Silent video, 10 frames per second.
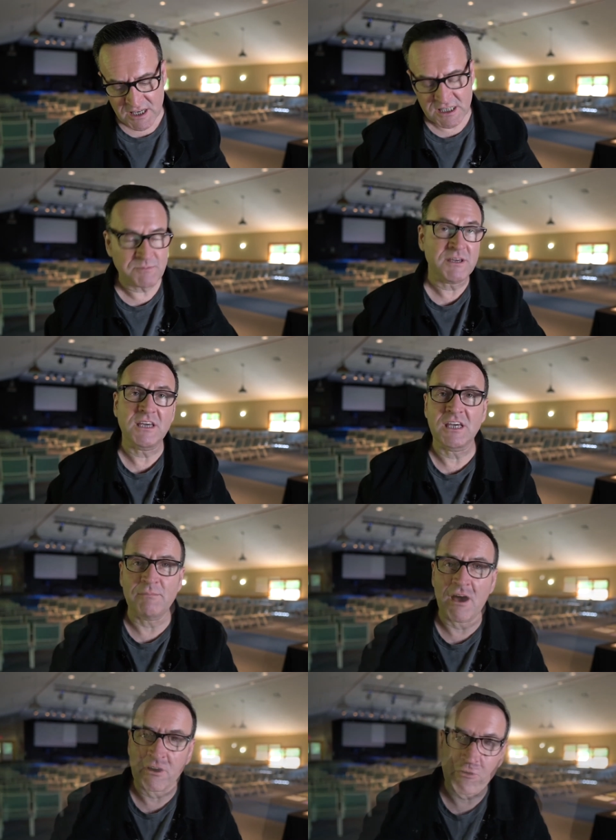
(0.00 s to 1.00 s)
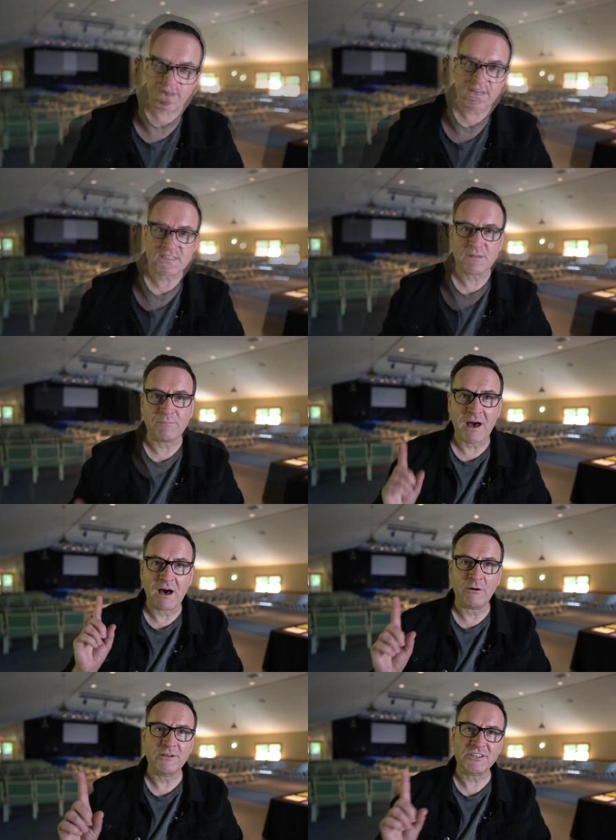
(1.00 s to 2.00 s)
speaking about grace, the
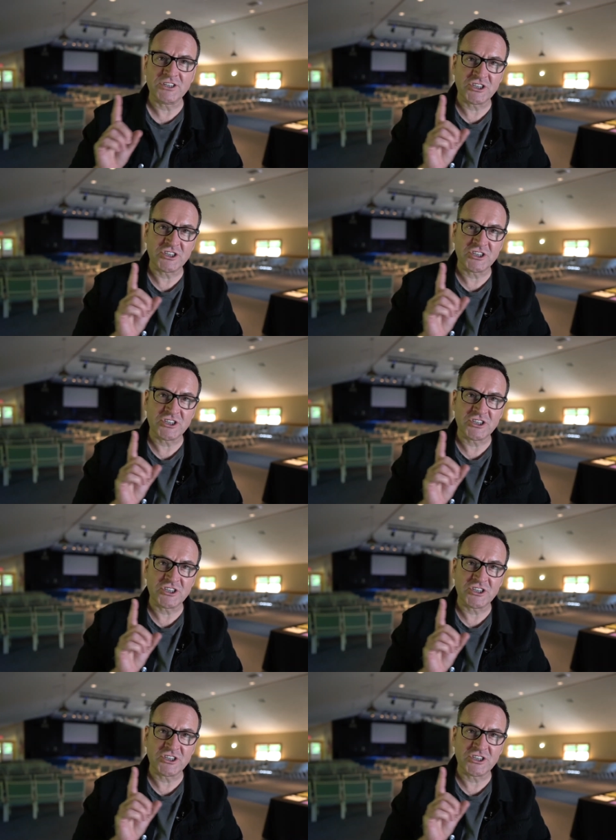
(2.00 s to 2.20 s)
power to